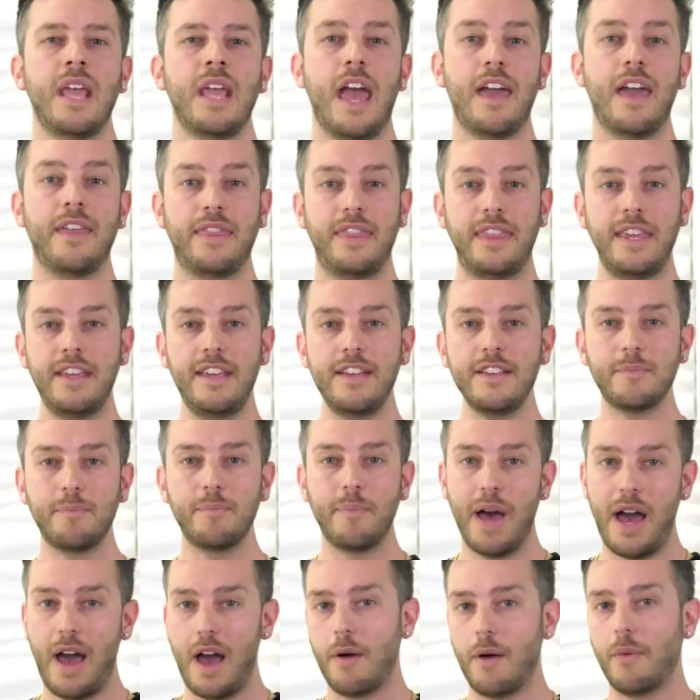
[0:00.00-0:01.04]
And these
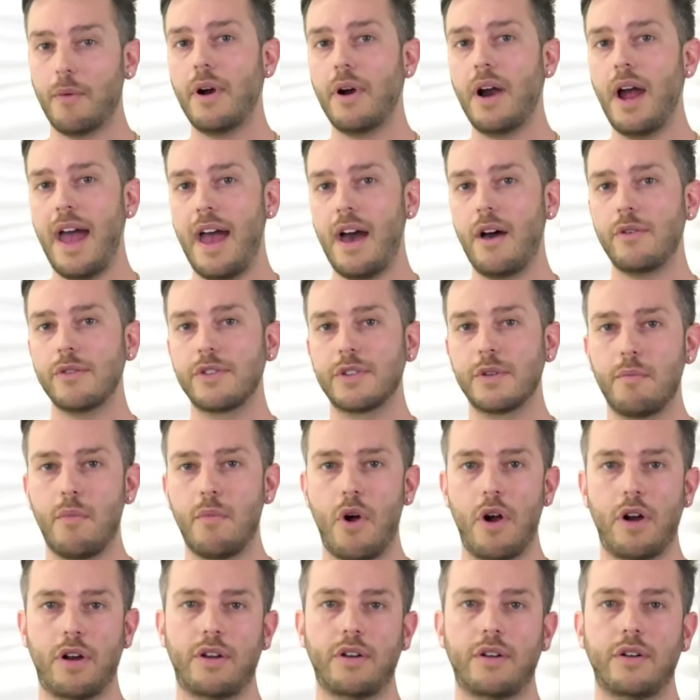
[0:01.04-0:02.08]
powerhouse
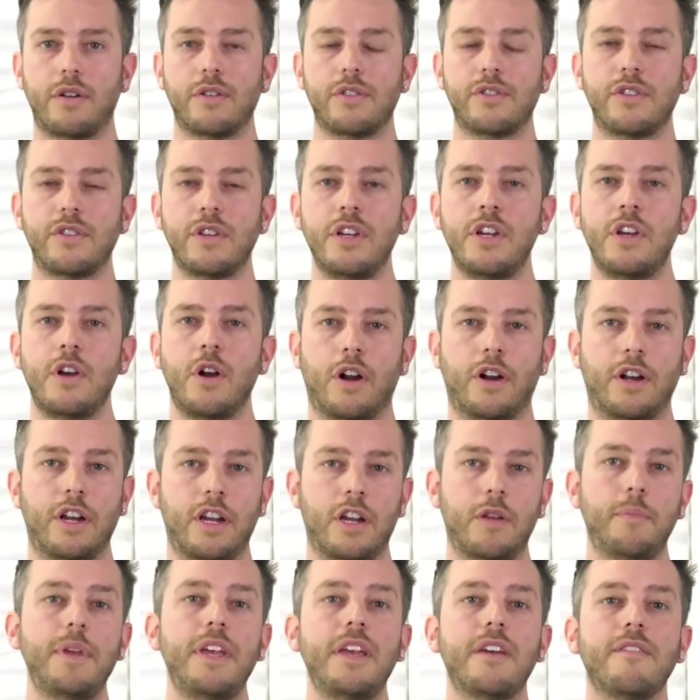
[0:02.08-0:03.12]
marketers are
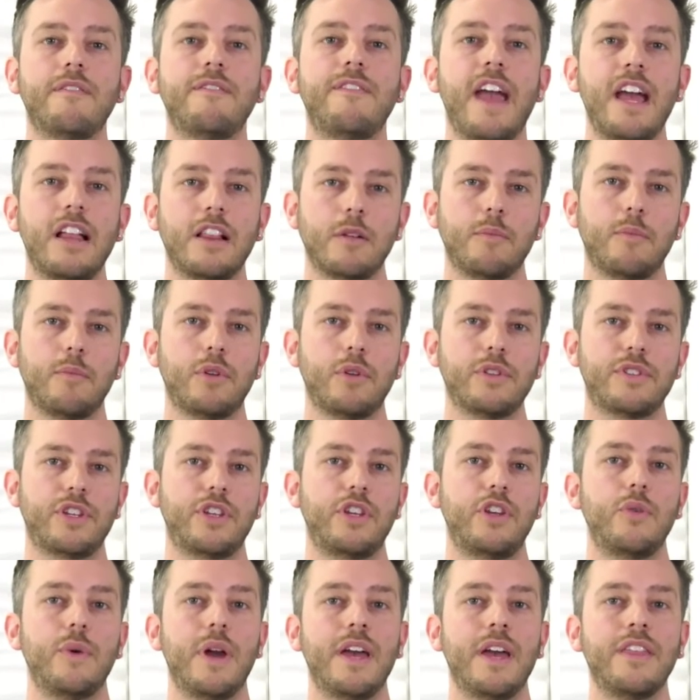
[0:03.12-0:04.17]
gonna be available to
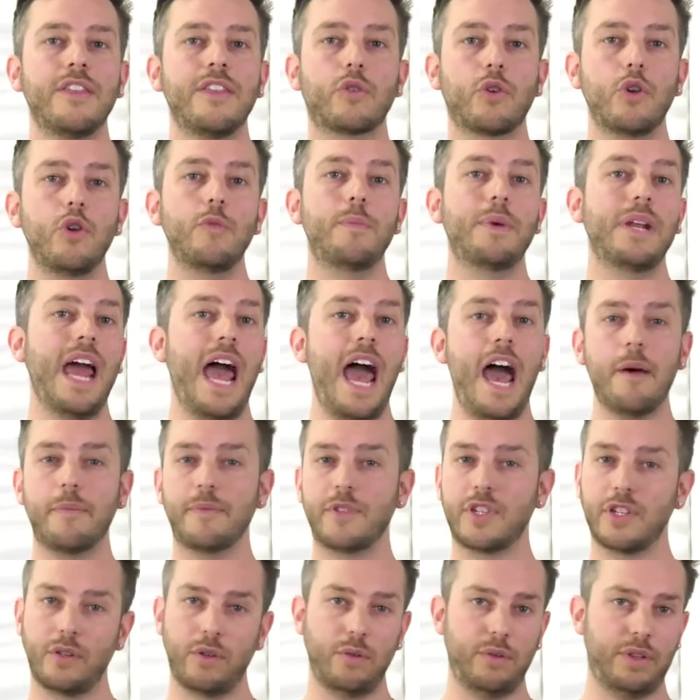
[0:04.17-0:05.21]
you in the group at
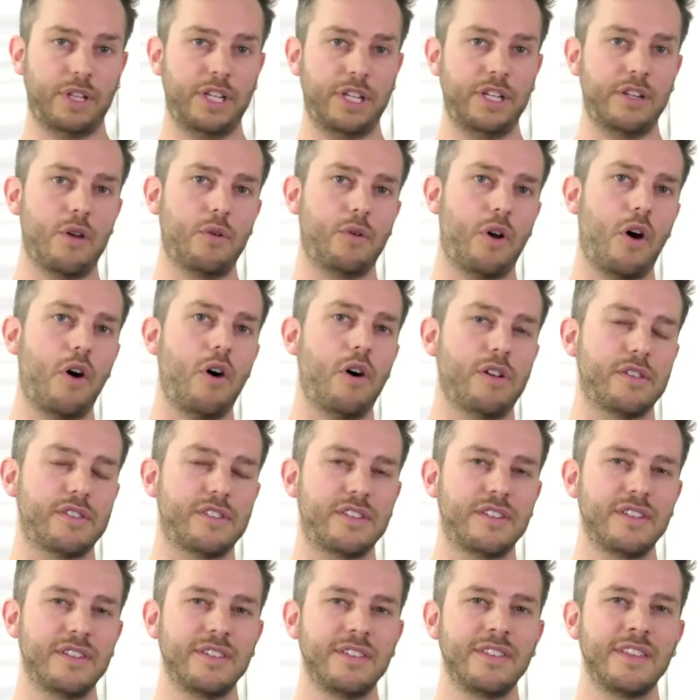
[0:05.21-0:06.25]
absolutely no
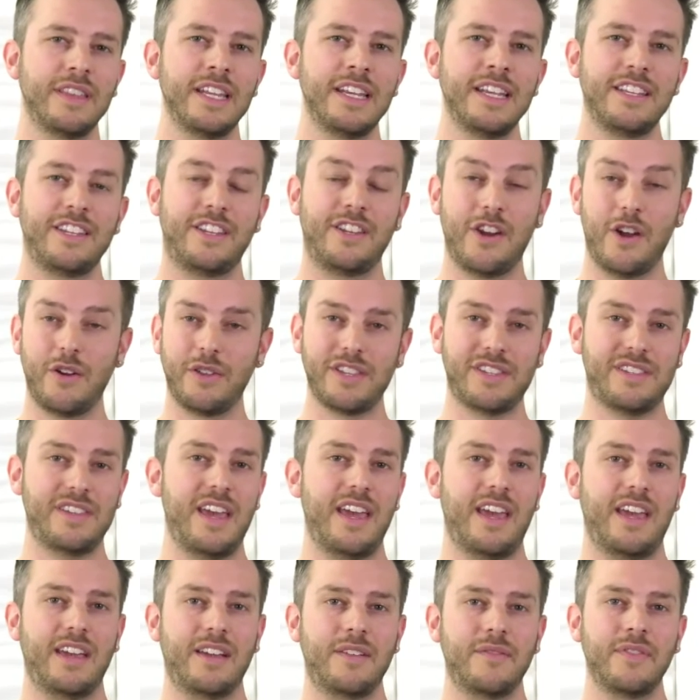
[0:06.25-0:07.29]
cost. You know the
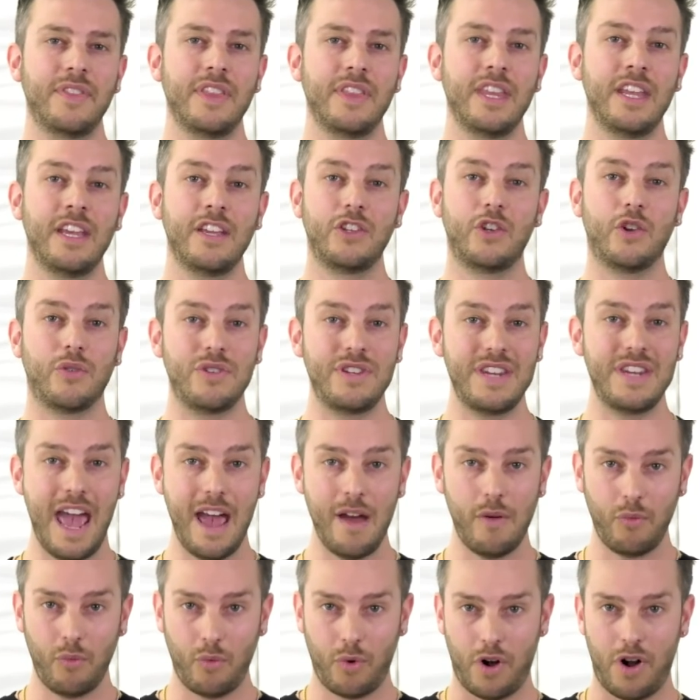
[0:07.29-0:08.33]
saying, your
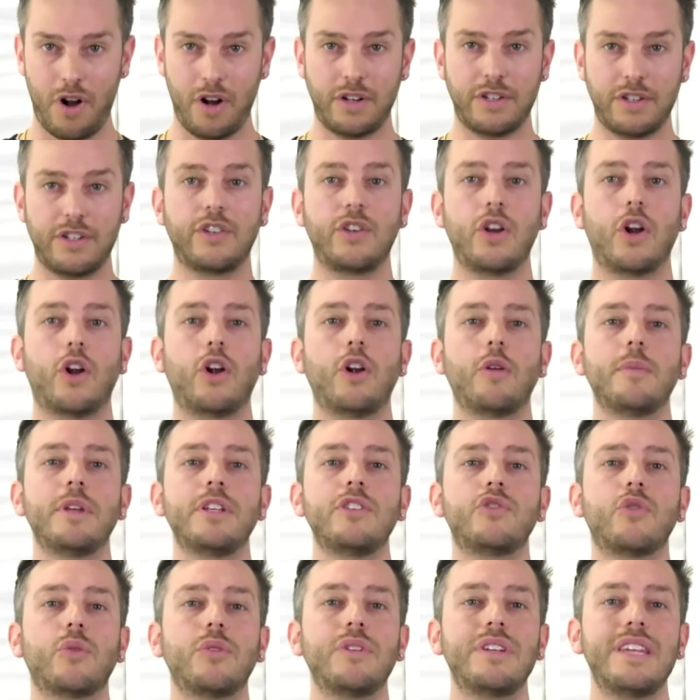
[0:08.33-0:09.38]
network
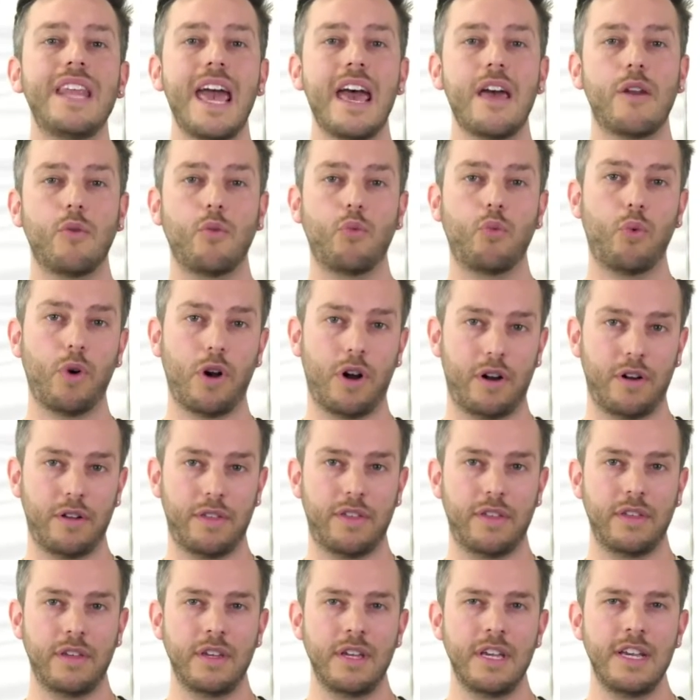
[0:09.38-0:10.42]
determines your net
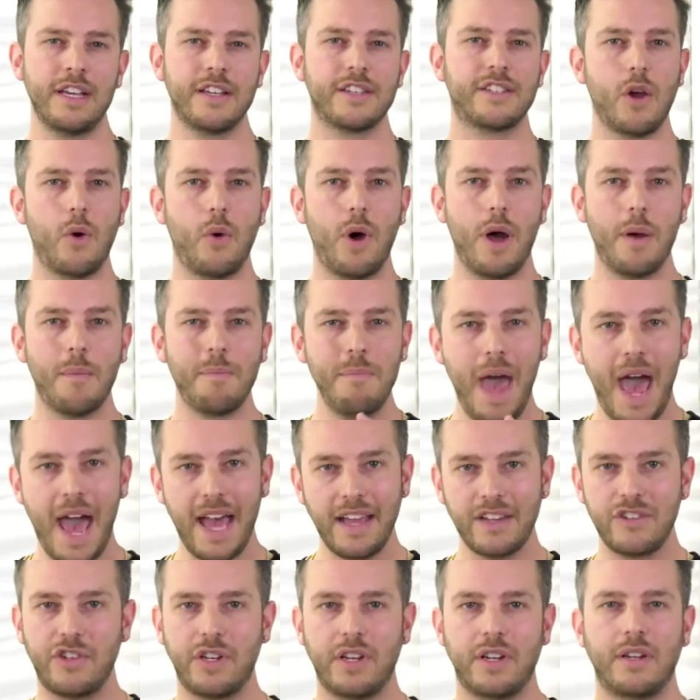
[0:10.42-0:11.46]
worth. So
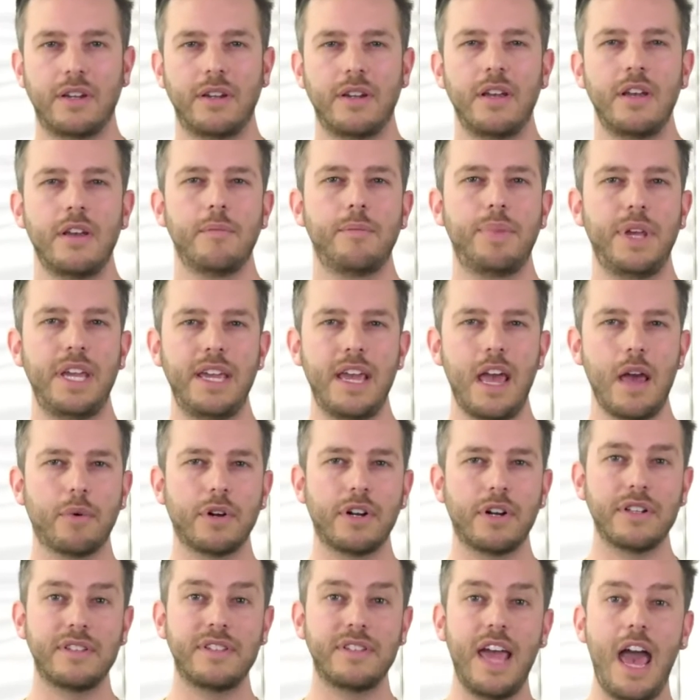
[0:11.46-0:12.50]
imagine being
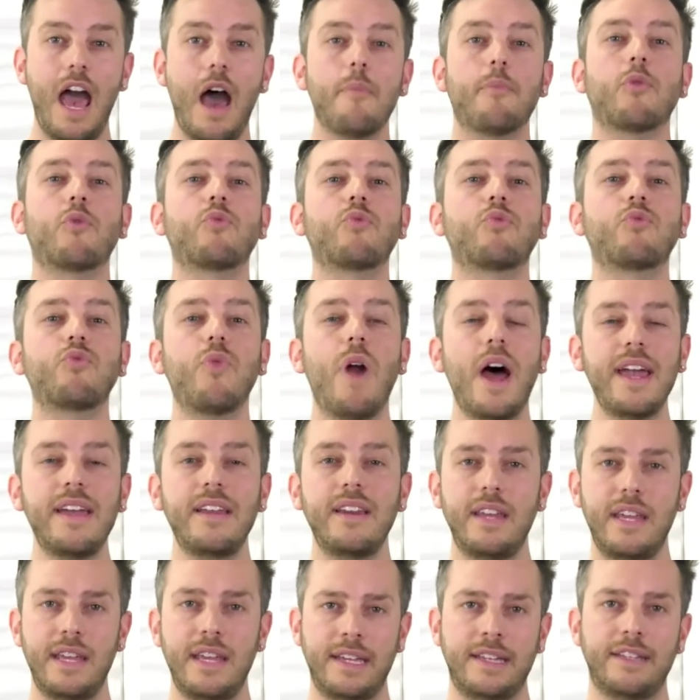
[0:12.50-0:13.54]
able to tap right
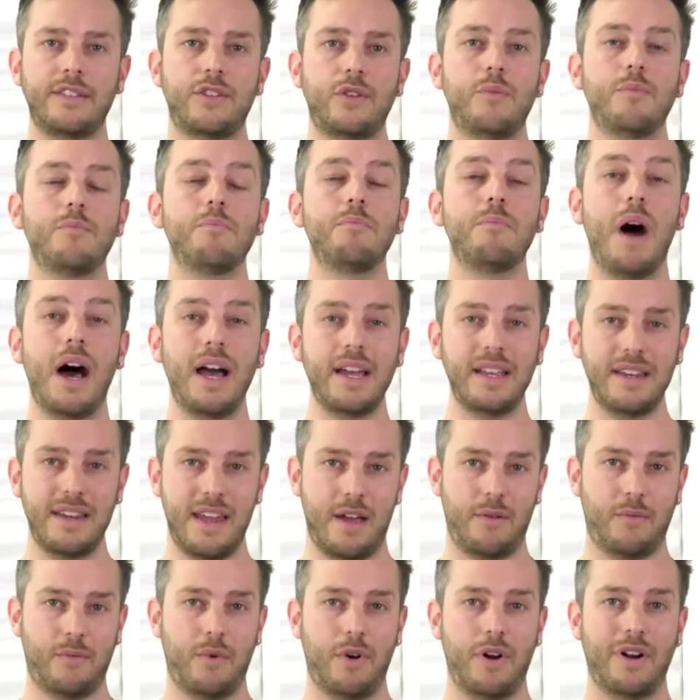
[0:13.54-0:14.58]
into my
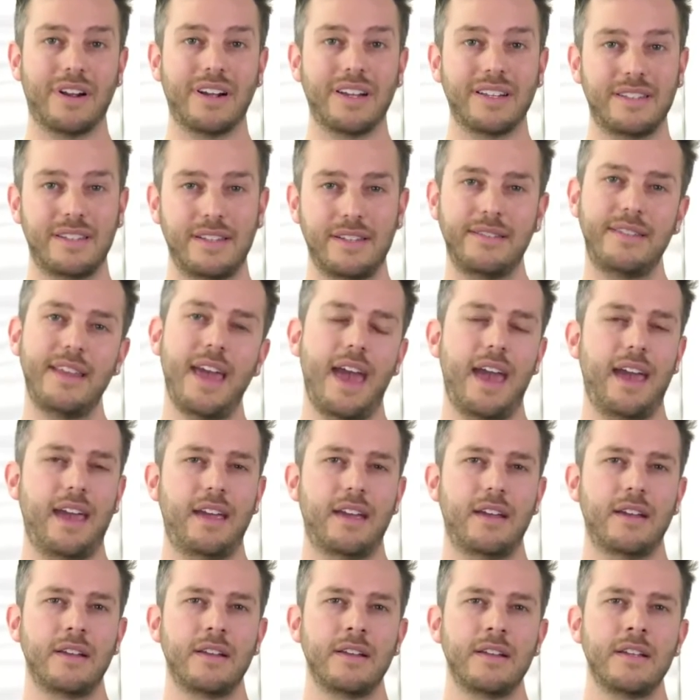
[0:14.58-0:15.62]
network
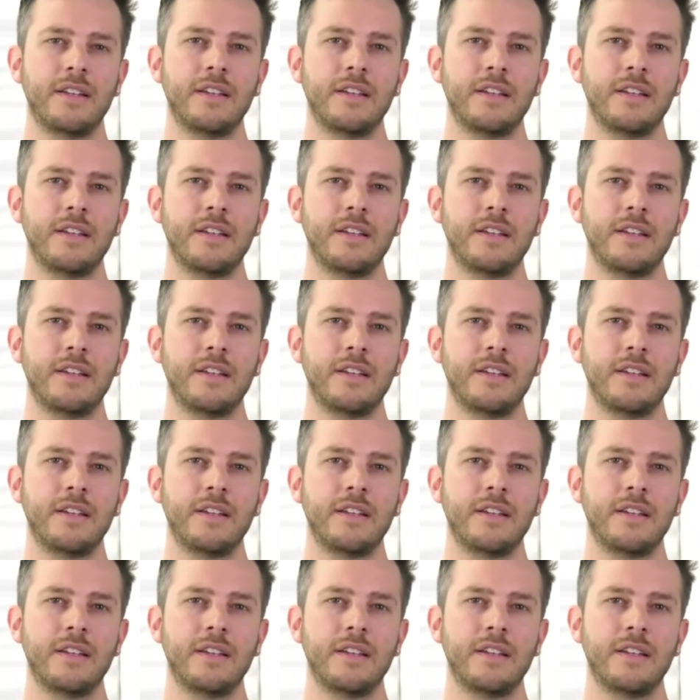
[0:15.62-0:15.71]
today,